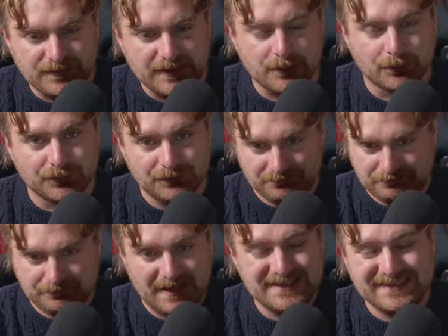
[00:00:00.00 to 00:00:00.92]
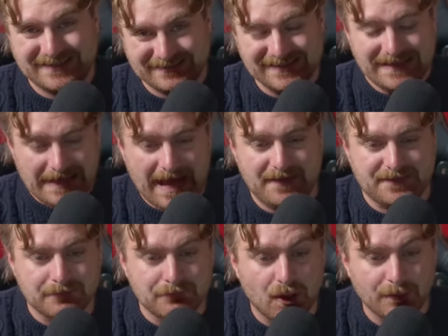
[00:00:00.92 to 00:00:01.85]
vehicles basically
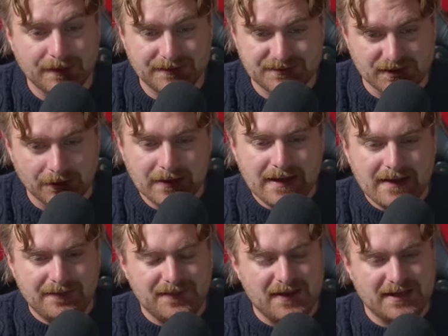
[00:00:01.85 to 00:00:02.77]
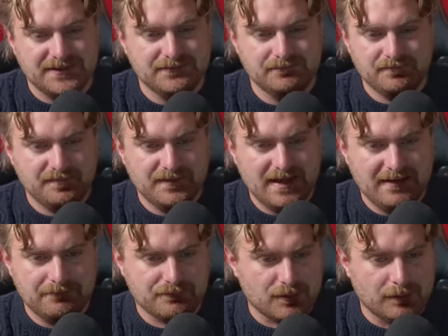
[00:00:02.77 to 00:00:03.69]
at the moment. So there's
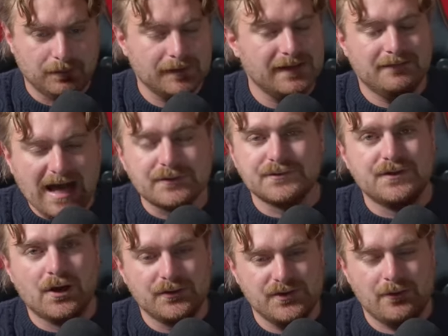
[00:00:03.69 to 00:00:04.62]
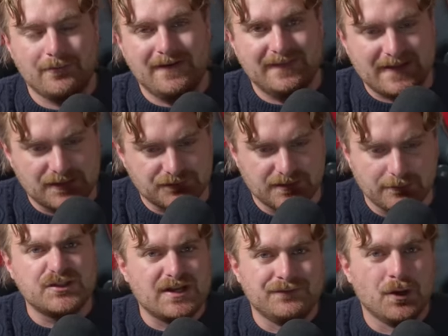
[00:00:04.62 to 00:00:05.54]
probably hundreds of those around the country
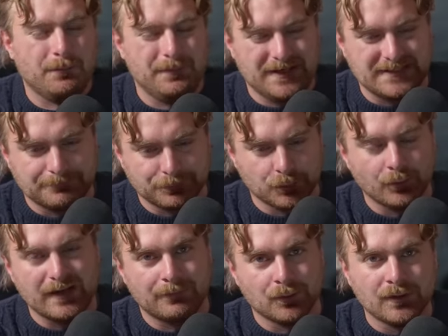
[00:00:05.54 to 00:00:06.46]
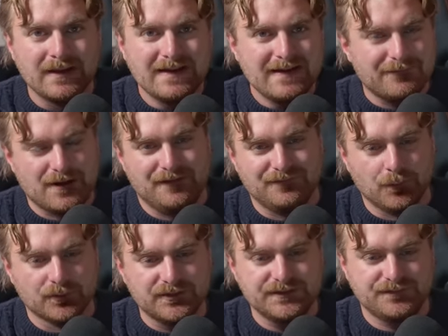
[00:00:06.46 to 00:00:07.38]
which have not been deployable for our
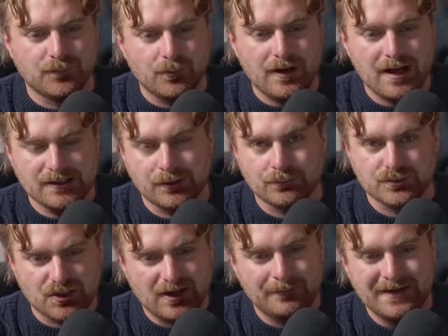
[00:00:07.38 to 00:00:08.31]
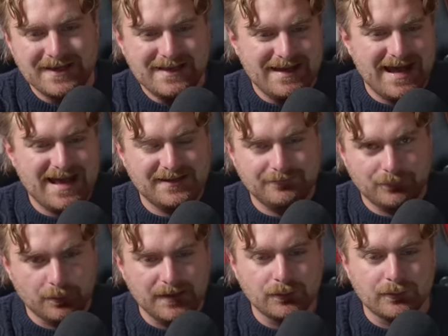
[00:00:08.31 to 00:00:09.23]
forces for a long time, and
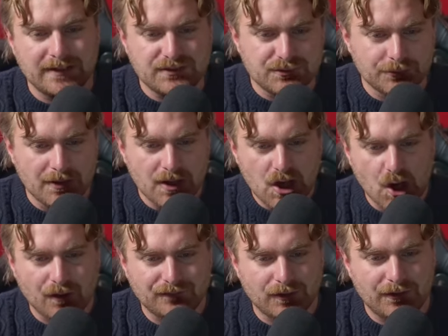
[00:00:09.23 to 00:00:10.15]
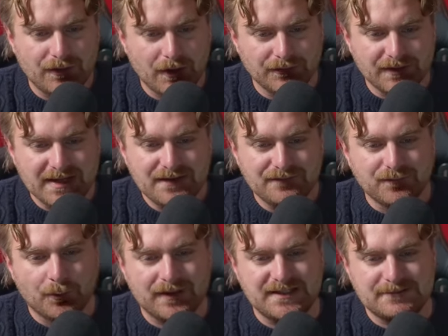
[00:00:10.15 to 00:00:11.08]
we'll be looking to offload those.
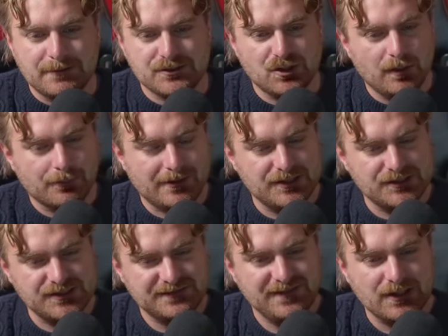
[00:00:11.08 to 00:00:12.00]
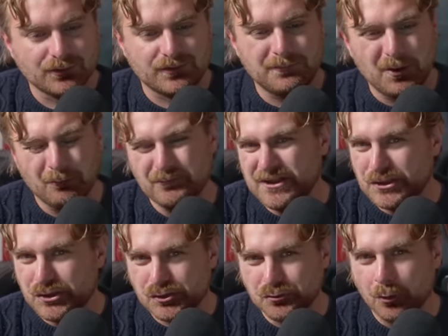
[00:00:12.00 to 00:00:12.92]
14 special operations vehicles. I'm not
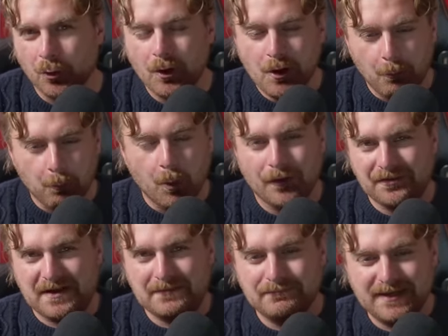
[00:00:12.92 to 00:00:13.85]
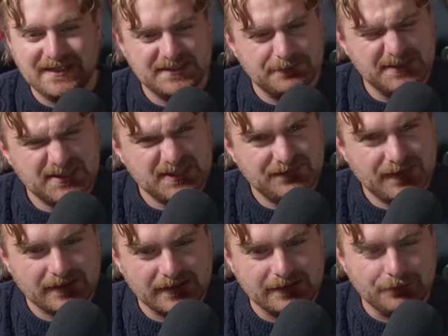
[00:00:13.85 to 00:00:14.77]
really sure what they mean
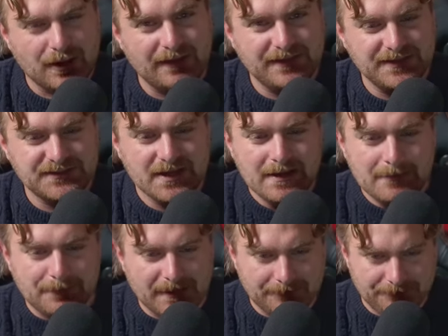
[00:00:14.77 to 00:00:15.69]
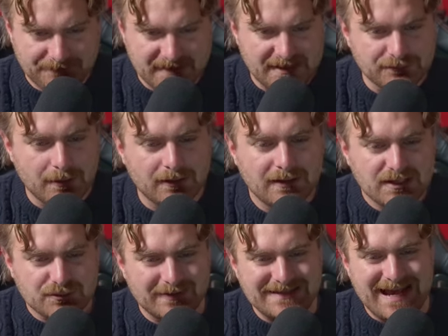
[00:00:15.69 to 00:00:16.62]
specifically by this, but as well,
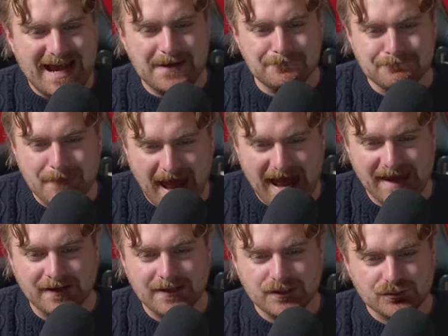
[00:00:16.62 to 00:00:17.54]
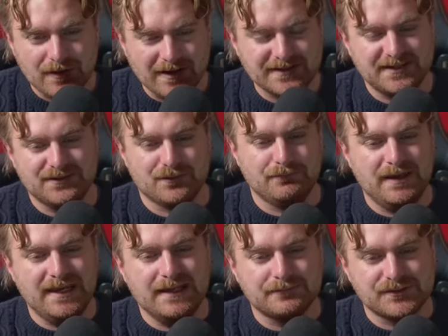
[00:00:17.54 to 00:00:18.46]
28 man trucks. These are a
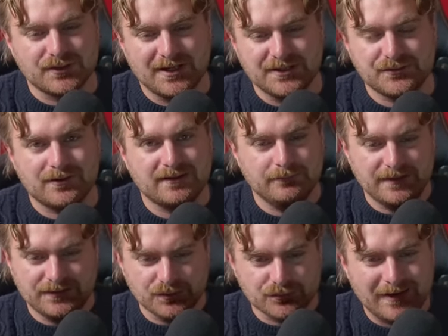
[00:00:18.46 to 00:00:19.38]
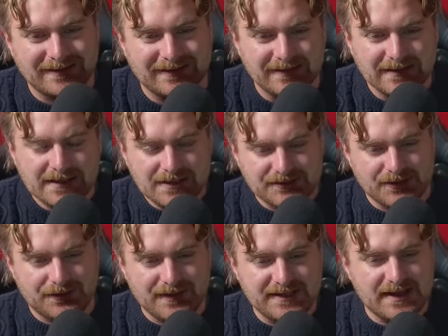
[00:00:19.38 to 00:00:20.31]
medium-sized truck with the trailer.
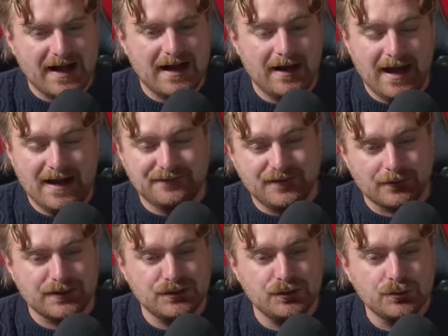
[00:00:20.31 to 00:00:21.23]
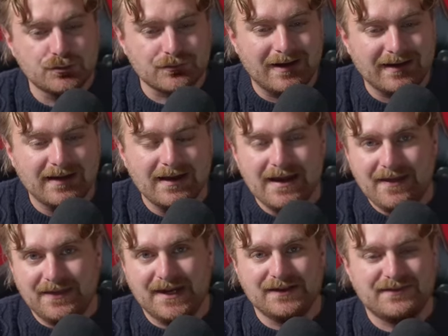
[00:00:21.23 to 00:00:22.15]
So these are a very new truck
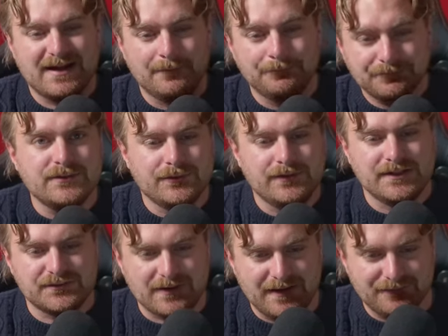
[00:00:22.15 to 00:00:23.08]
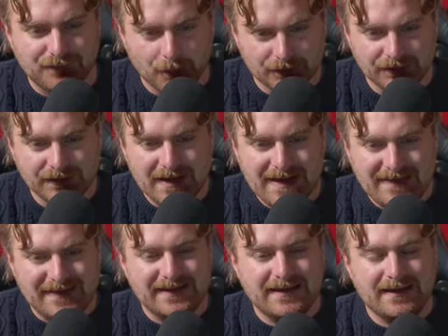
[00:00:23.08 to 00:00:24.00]
that have come into the Australian forces.
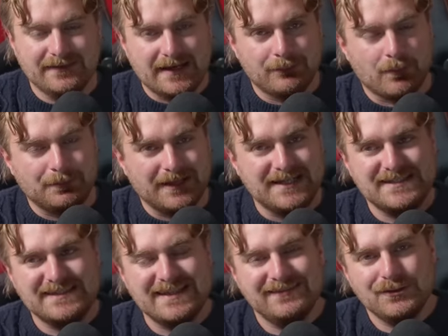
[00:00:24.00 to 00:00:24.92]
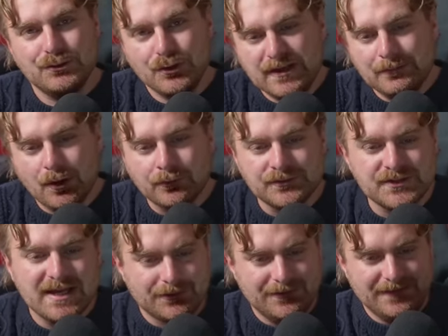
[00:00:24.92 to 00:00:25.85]
Then they replaced the Unimogs.
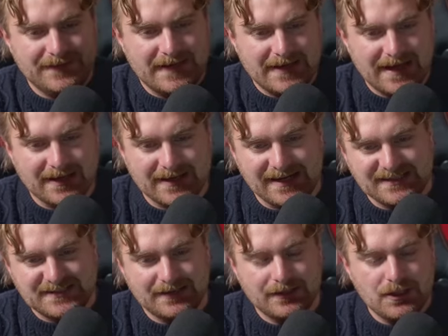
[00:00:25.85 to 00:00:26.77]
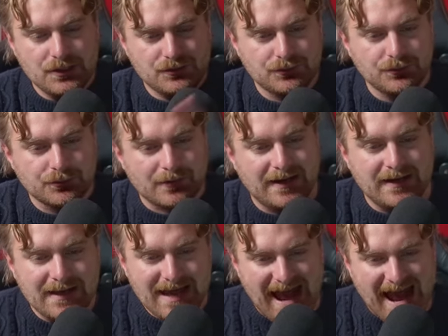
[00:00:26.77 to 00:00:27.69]
So they are getting sent to
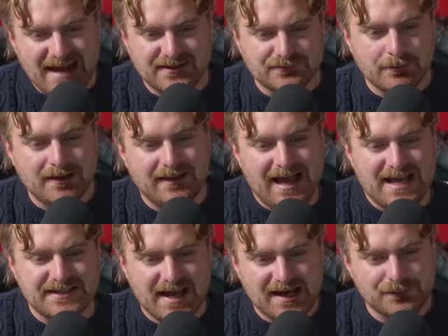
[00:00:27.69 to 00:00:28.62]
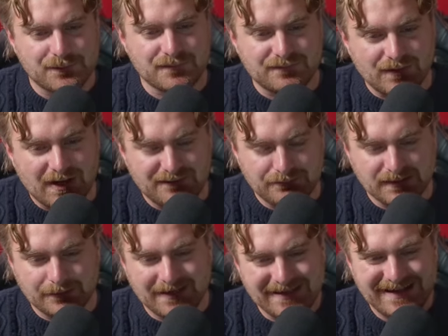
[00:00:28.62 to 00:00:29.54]
Ukraine, and as well as
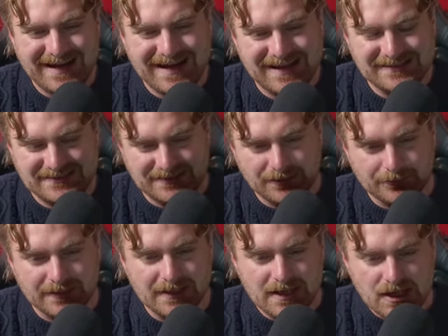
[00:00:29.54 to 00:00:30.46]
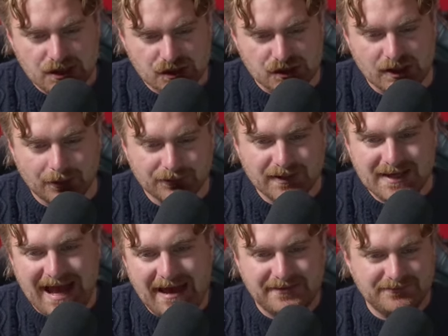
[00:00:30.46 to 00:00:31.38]
105mm artillery shells.
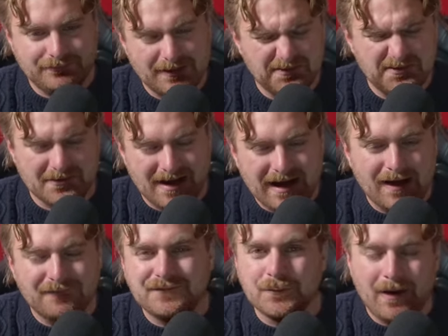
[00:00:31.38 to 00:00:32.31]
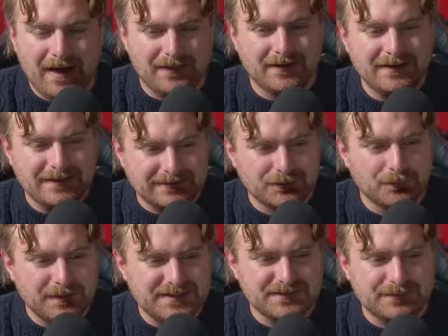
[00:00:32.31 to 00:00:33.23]
And well, there are a few other
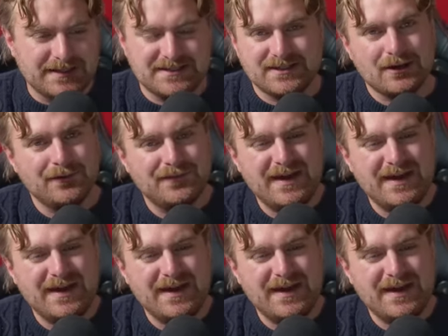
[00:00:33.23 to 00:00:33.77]
little bits and pieces to go